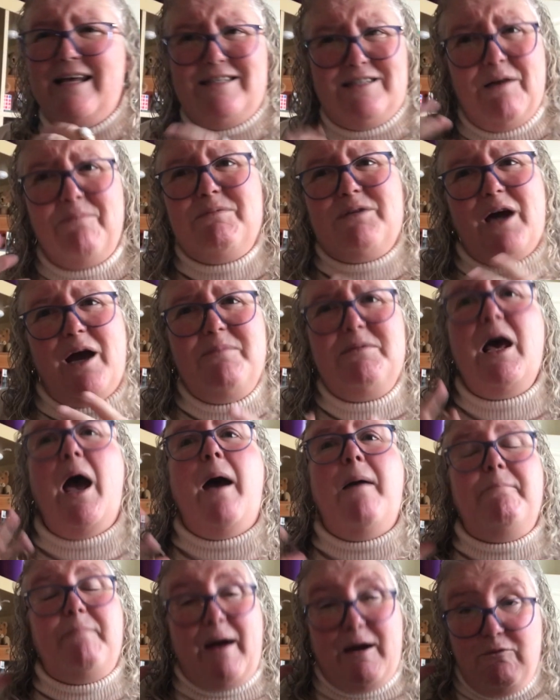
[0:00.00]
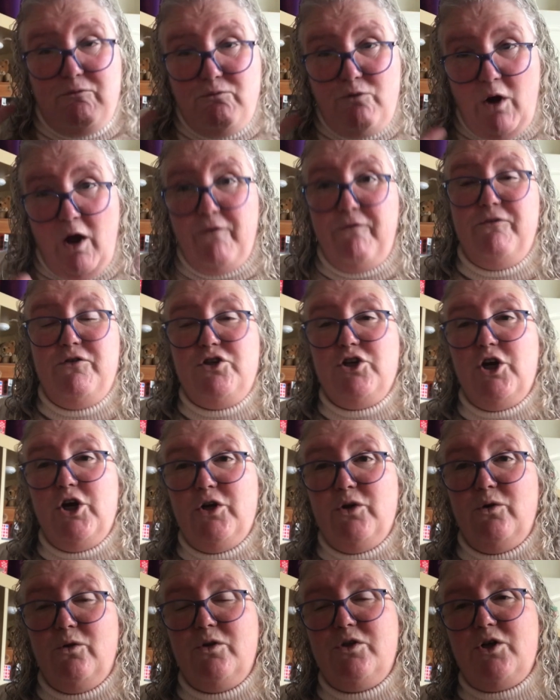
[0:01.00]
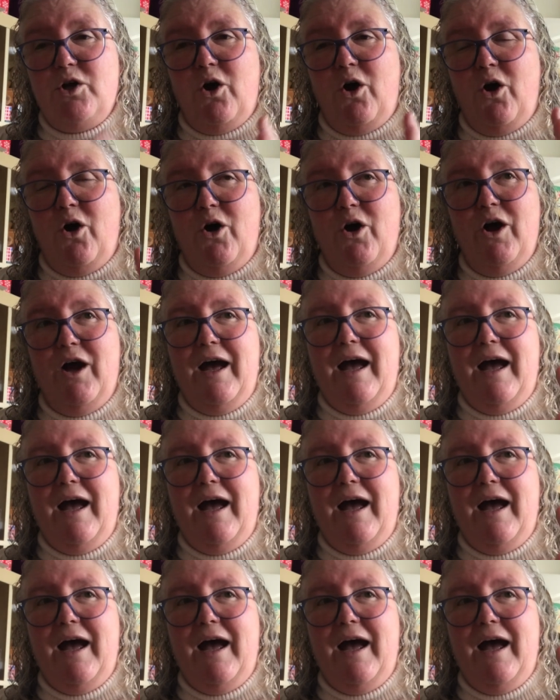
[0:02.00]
Sometimes my rough journals are